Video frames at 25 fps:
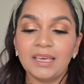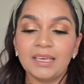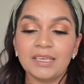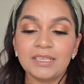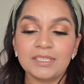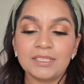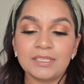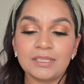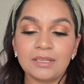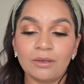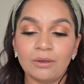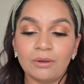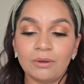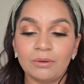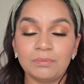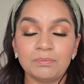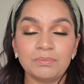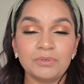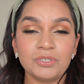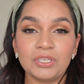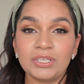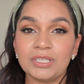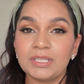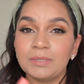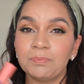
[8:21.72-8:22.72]
So
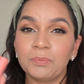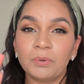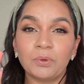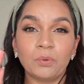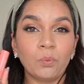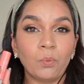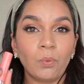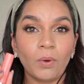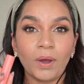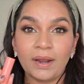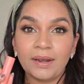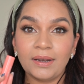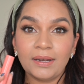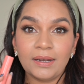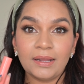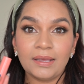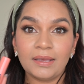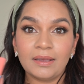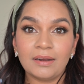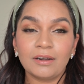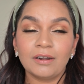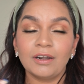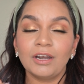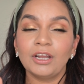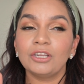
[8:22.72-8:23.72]
just put one
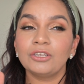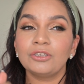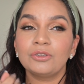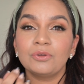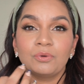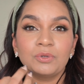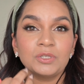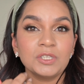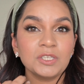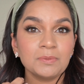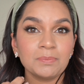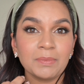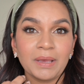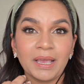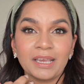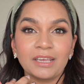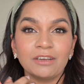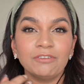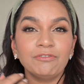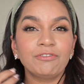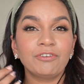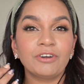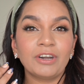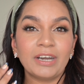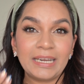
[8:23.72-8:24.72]
layer, don't smack it
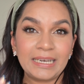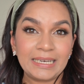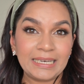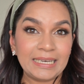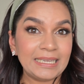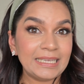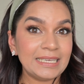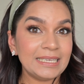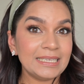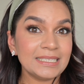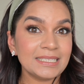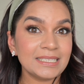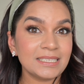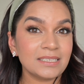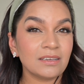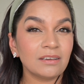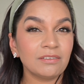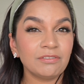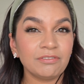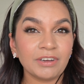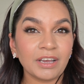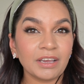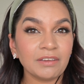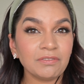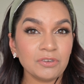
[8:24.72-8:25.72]
for at least
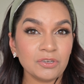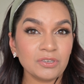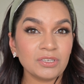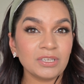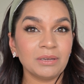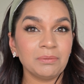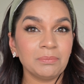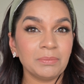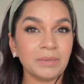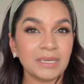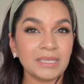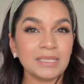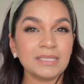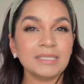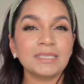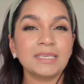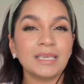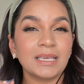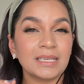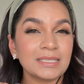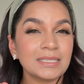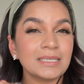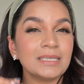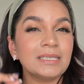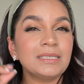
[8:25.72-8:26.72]
5 to 10 minutes.
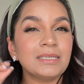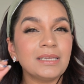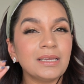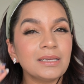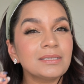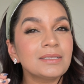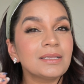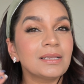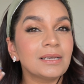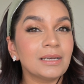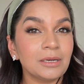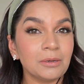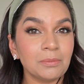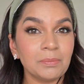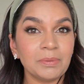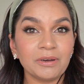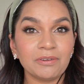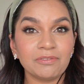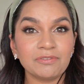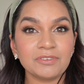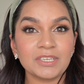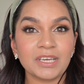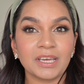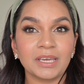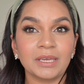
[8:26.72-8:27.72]
Yes, it takes a little bit
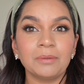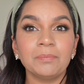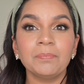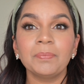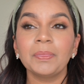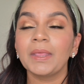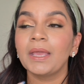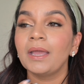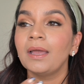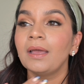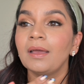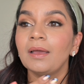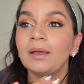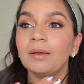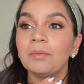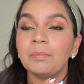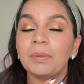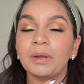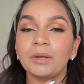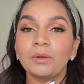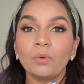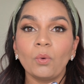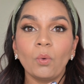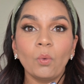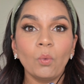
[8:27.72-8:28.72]
of time,
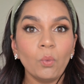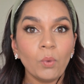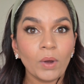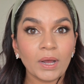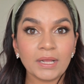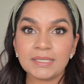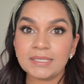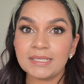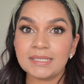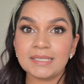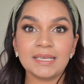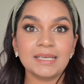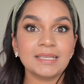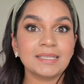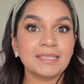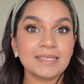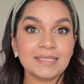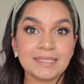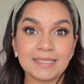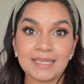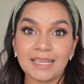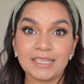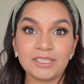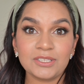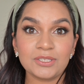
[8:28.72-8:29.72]
but once it
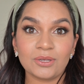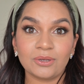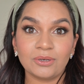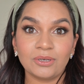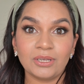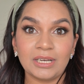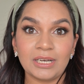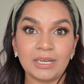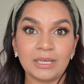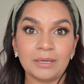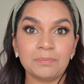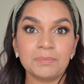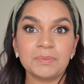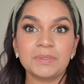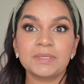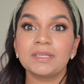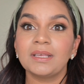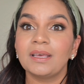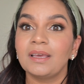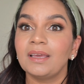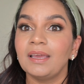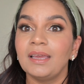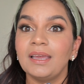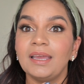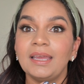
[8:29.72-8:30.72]
sets on your lips,
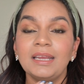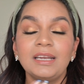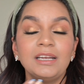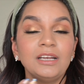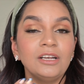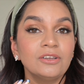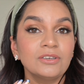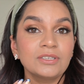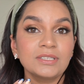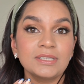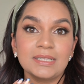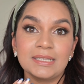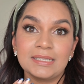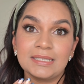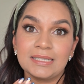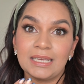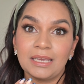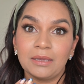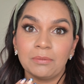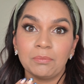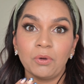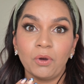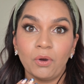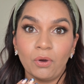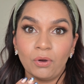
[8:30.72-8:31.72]
it looks the
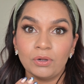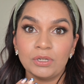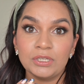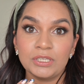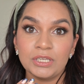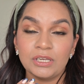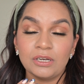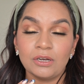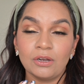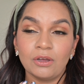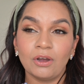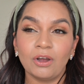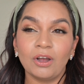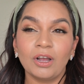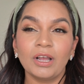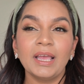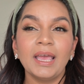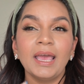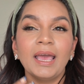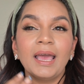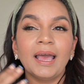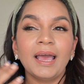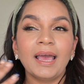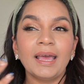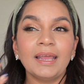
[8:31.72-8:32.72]
same all day long.
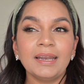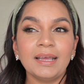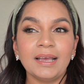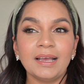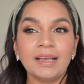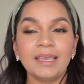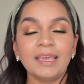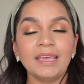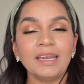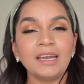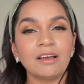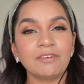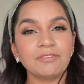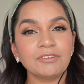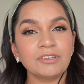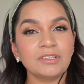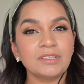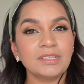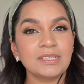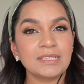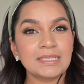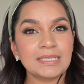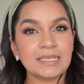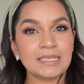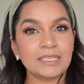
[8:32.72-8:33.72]
And again, after
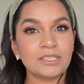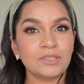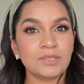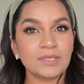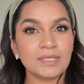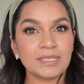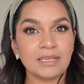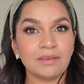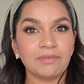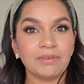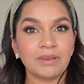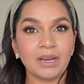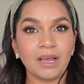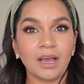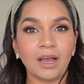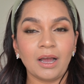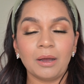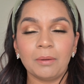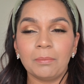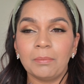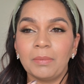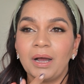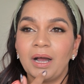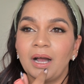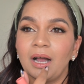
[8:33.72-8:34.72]
the 6 to 7 hour
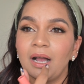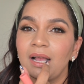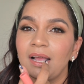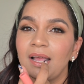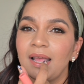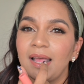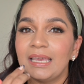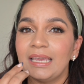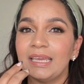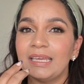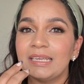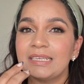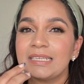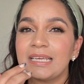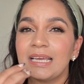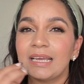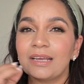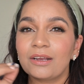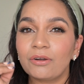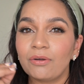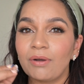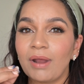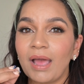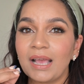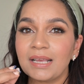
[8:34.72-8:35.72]
mark, it
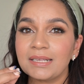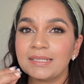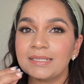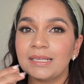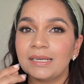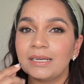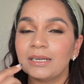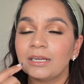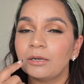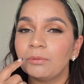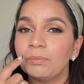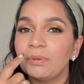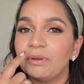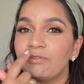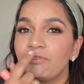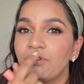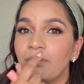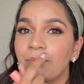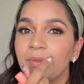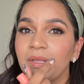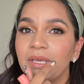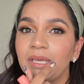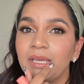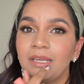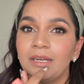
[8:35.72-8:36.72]
cracks a little bit
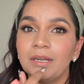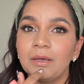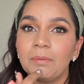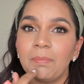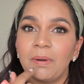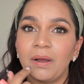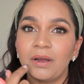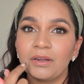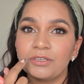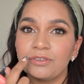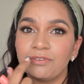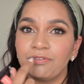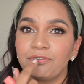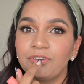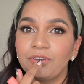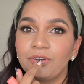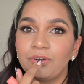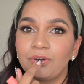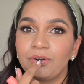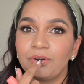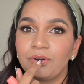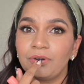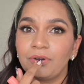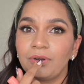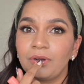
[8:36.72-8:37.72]
from the inner part of
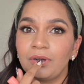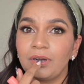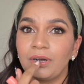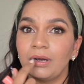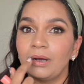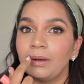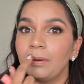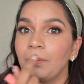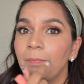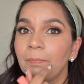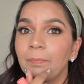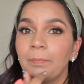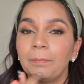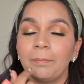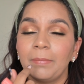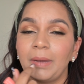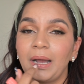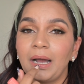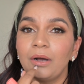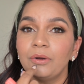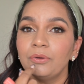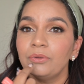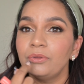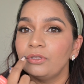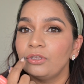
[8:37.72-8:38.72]
your
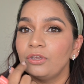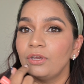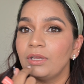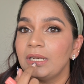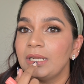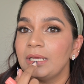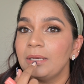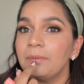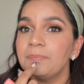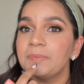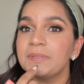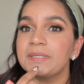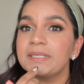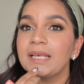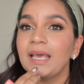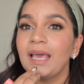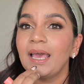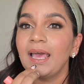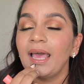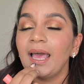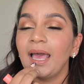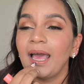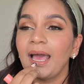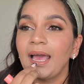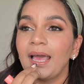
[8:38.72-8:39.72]
mouth, your lips,
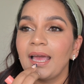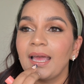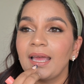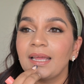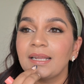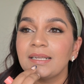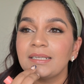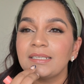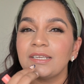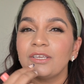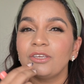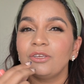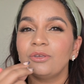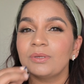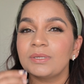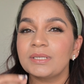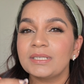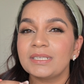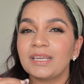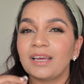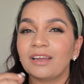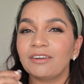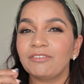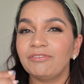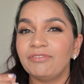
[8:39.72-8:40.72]
and you
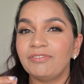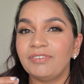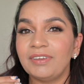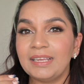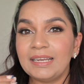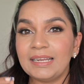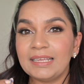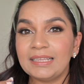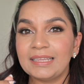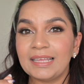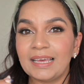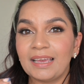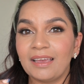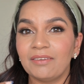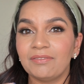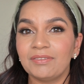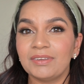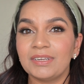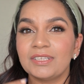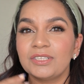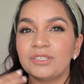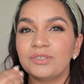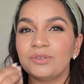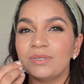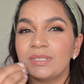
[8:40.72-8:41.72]
start feeling the
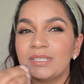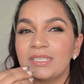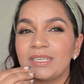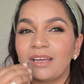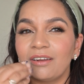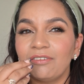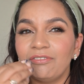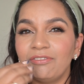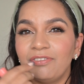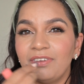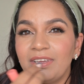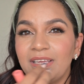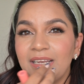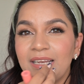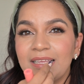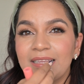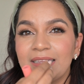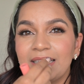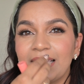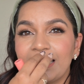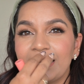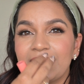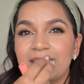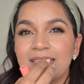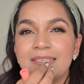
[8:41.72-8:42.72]
heaviness. You start feeling
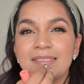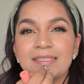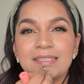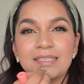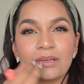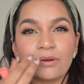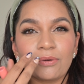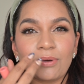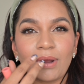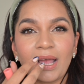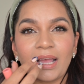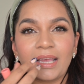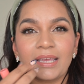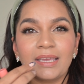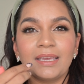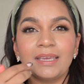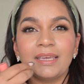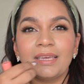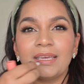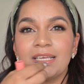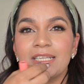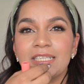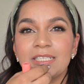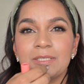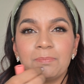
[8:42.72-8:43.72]
that it is
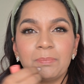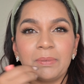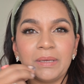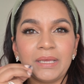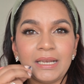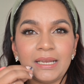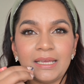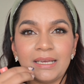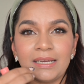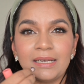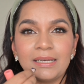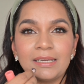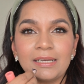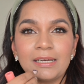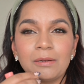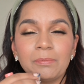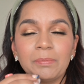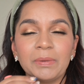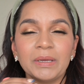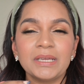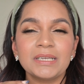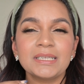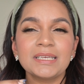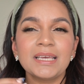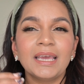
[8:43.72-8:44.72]
cracking, it's peeling a little
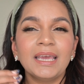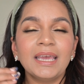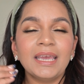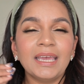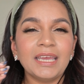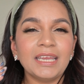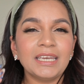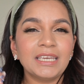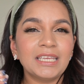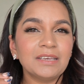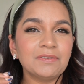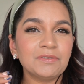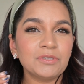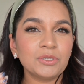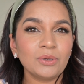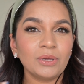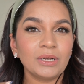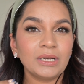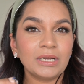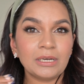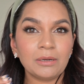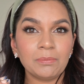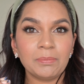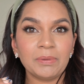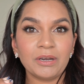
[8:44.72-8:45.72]
bit. It gives you a
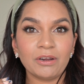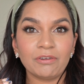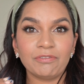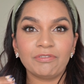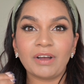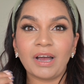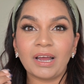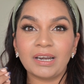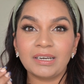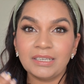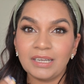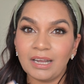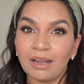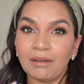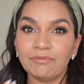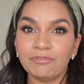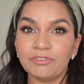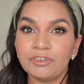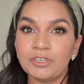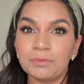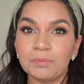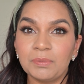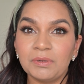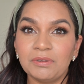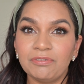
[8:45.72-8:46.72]
little bit of
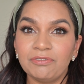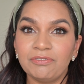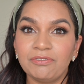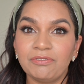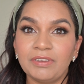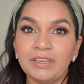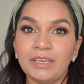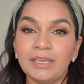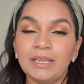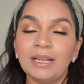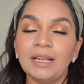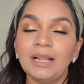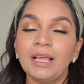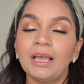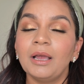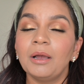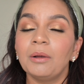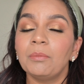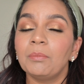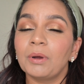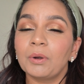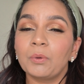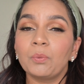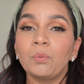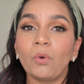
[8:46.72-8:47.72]
uncomfortable feel,
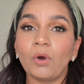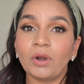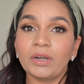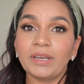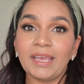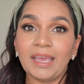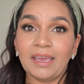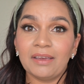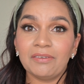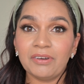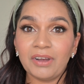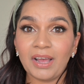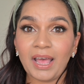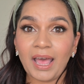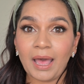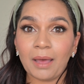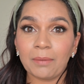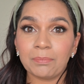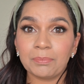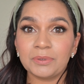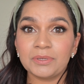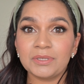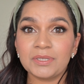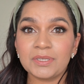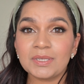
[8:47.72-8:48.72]
but whatever
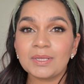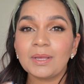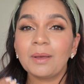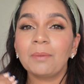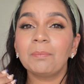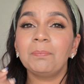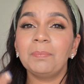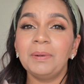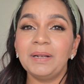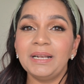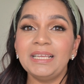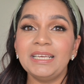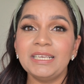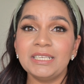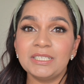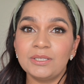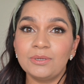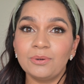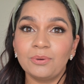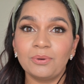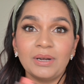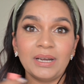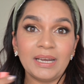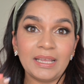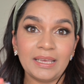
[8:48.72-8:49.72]
happens, please
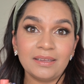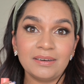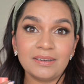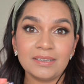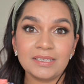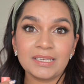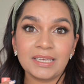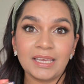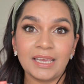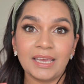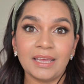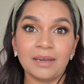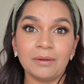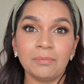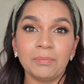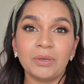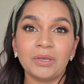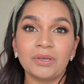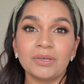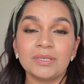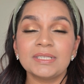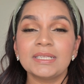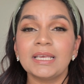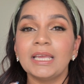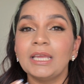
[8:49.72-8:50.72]
don't layer it again
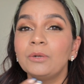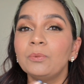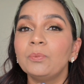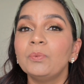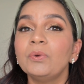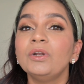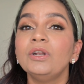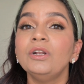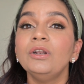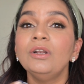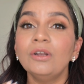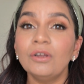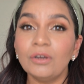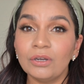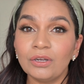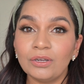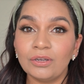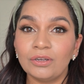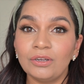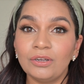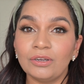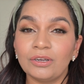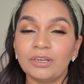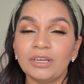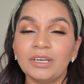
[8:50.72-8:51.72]
because it would look
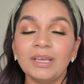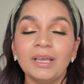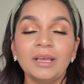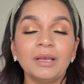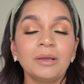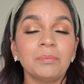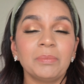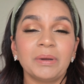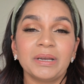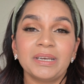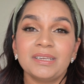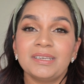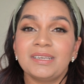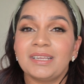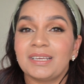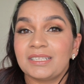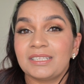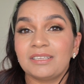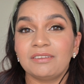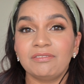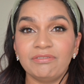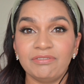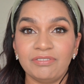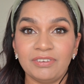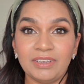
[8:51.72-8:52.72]
good, but it
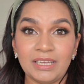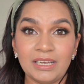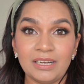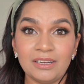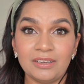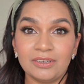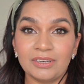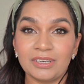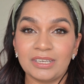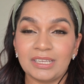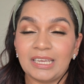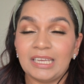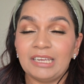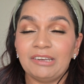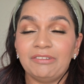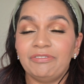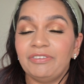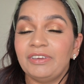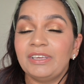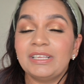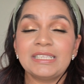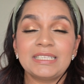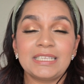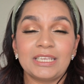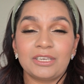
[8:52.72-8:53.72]
doesn't feel good. It
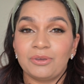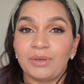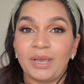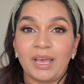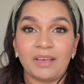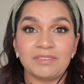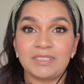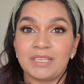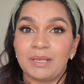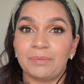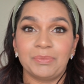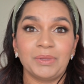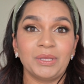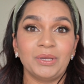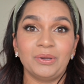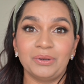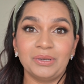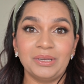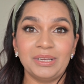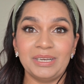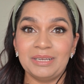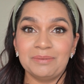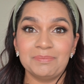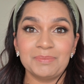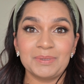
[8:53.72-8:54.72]
feels that you have something on
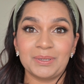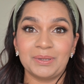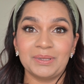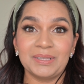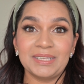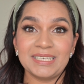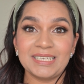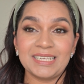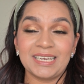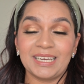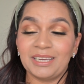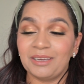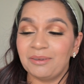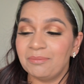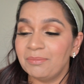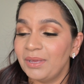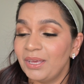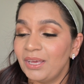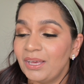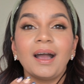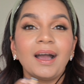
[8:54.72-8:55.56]
your lips all the time.